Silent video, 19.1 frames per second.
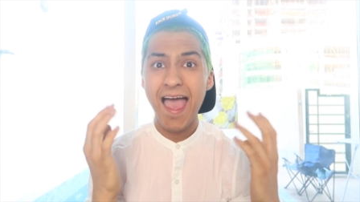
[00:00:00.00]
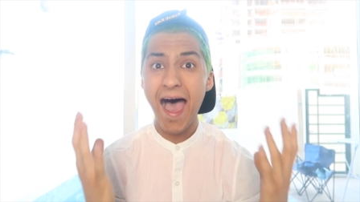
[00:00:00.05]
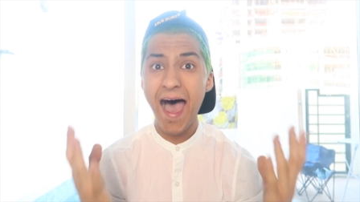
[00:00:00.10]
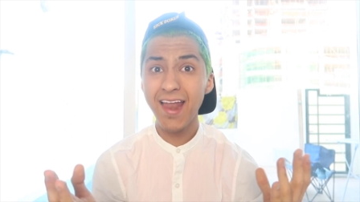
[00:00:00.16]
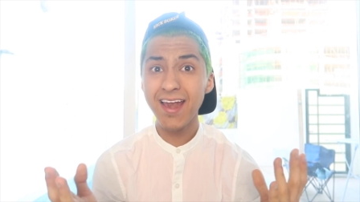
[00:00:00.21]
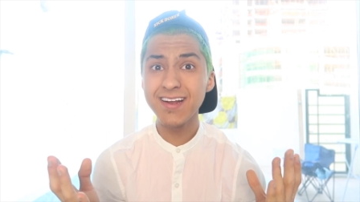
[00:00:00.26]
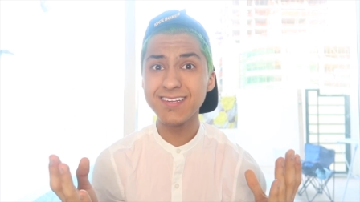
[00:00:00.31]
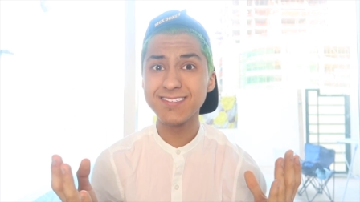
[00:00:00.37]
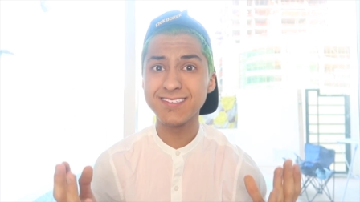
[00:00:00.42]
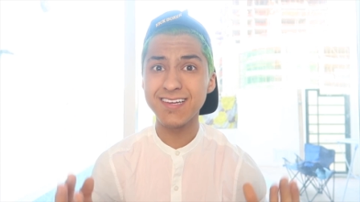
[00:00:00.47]

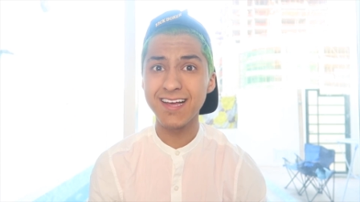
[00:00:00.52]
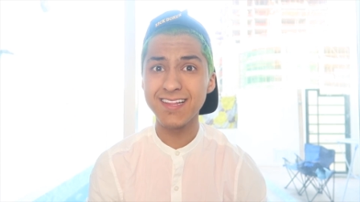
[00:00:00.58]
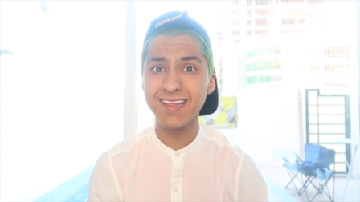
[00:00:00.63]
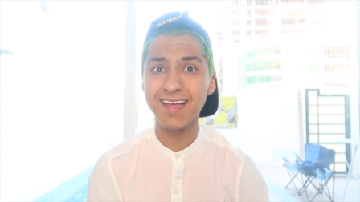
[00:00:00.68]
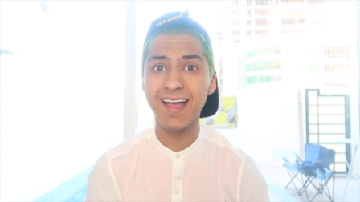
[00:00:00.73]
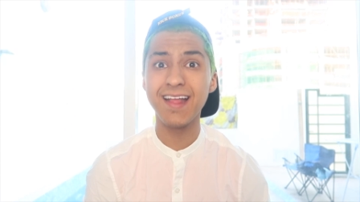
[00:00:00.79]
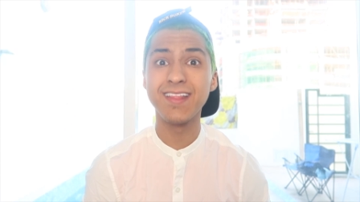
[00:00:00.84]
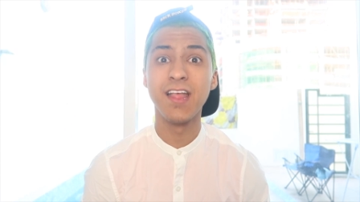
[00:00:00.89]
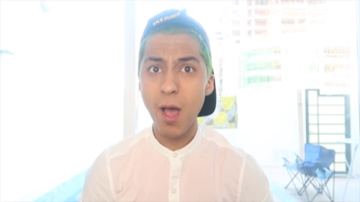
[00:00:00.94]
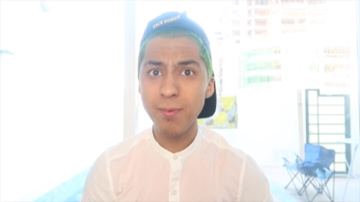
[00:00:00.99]
Alex said
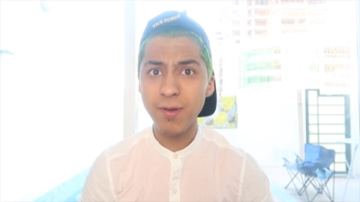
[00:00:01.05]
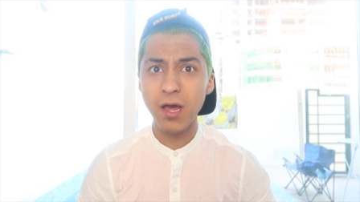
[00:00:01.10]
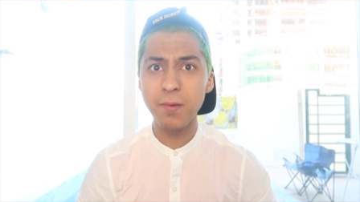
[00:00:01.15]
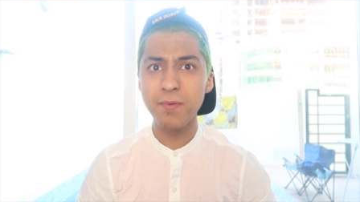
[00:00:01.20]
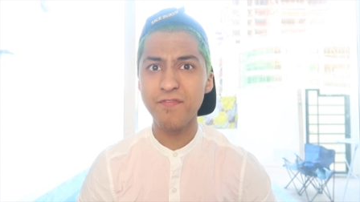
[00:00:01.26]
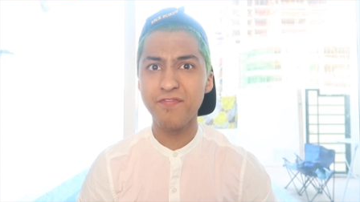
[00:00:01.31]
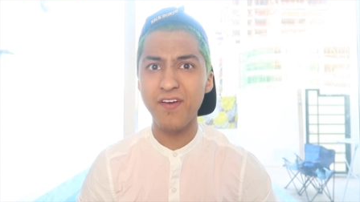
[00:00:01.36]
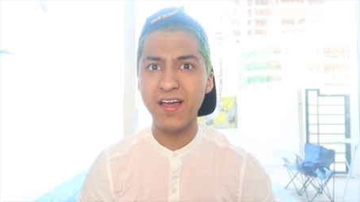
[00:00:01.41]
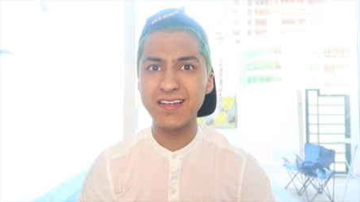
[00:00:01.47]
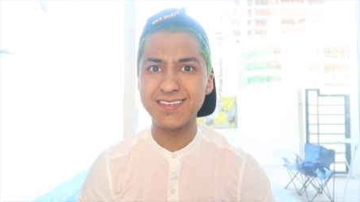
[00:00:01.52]
that I'm gonna
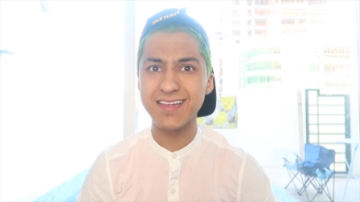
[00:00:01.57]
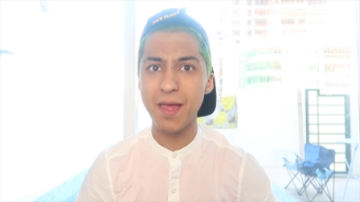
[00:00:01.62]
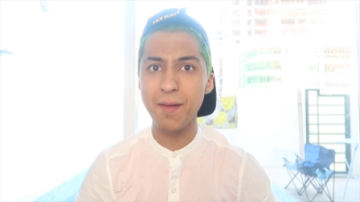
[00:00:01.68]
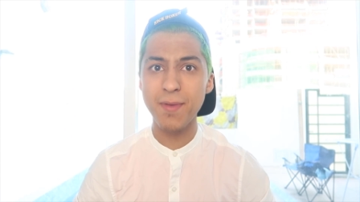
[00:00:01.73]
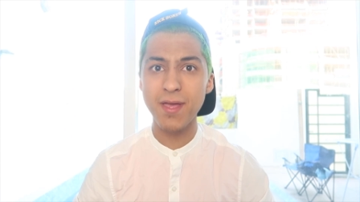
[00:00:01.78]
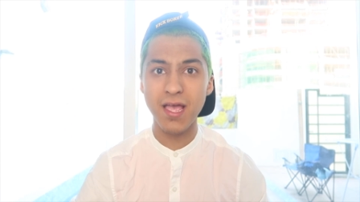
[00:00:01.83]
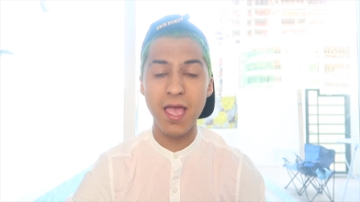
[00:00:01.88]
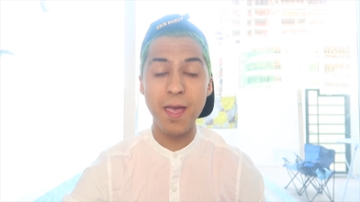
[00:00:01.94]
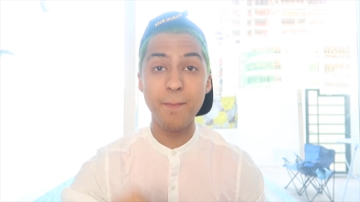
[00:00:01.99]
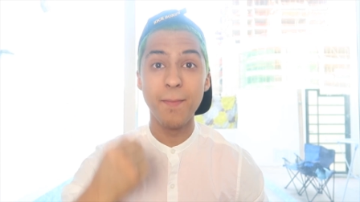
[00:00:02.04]
be
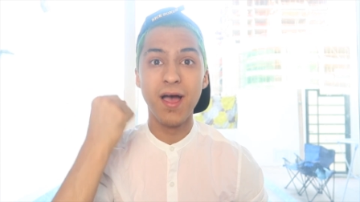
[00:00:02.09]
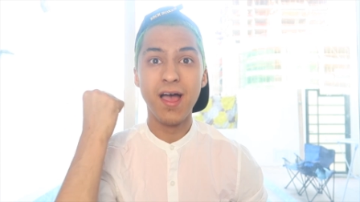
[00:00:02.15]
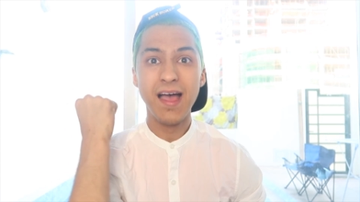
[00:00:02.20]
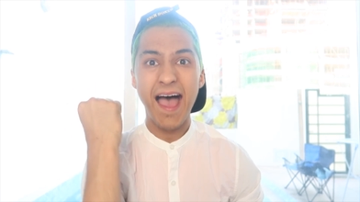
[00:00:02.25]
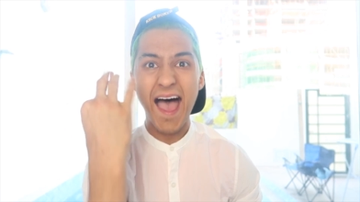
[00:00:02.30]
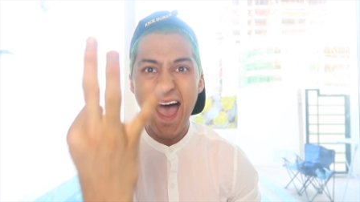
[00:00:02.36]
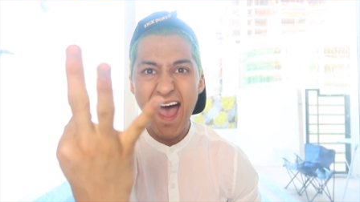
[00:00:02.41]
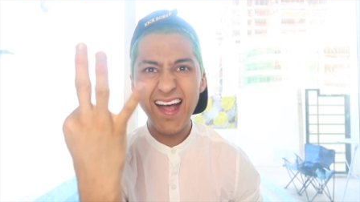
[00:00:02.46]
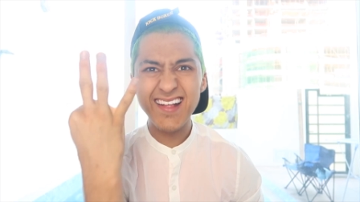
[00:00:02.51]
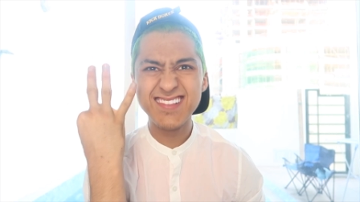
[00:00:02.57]
FaceTiming him
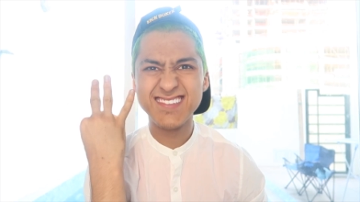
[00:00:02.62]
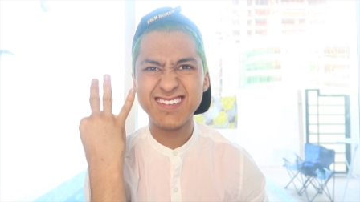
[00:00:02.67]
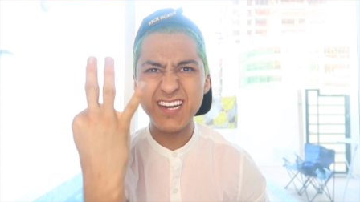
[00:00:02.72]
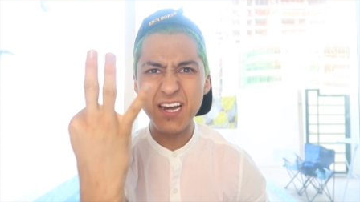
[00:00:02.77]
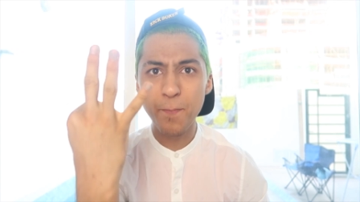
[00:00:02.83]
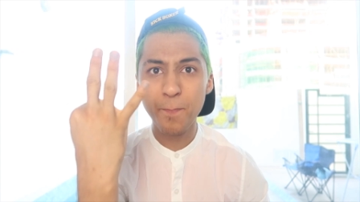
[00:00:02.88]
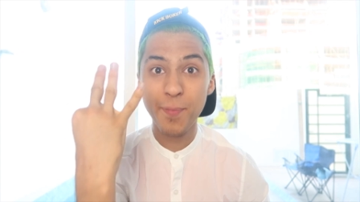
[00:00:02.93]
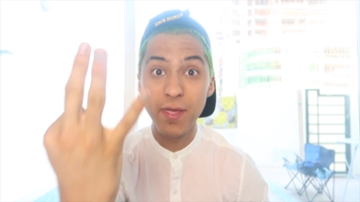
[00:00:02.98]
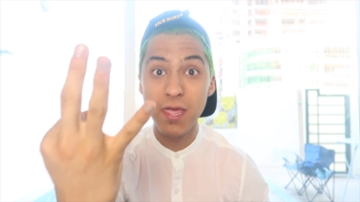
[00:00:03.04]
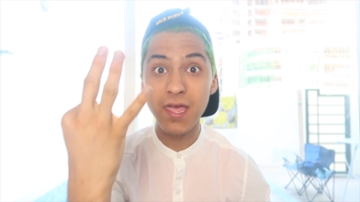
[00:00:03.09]
at
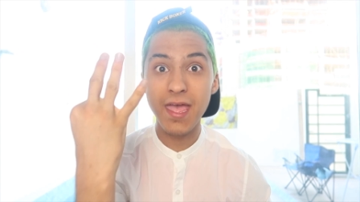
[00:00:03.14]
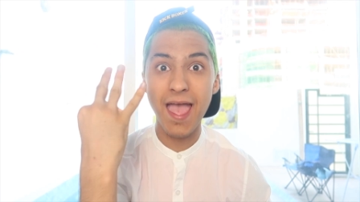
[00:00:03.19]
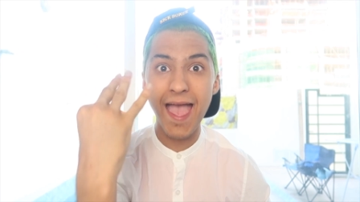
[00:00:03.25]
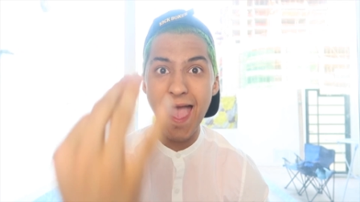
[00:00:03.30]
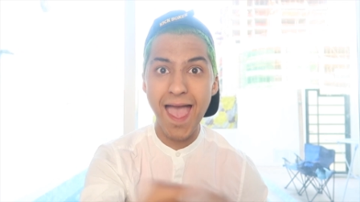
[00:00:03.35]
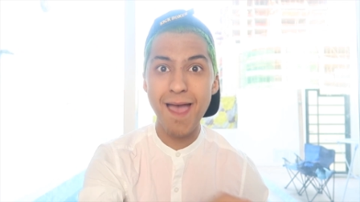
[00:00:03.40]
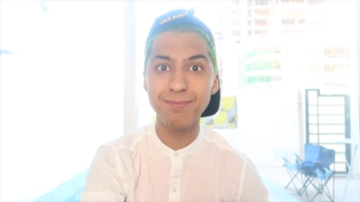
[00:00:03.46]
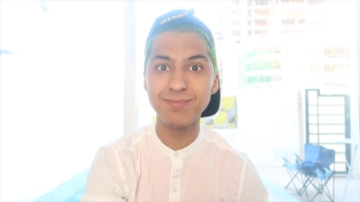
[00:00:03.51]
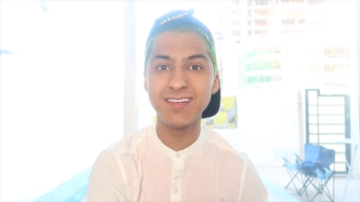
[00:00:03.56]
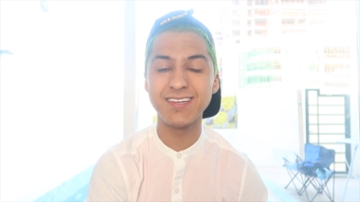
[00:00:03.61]
3
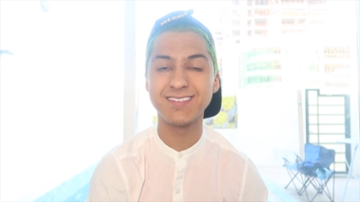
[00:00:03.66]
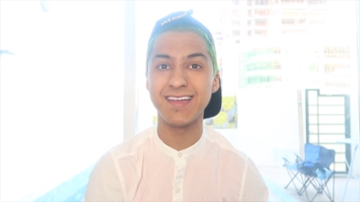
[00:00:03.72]
p.m.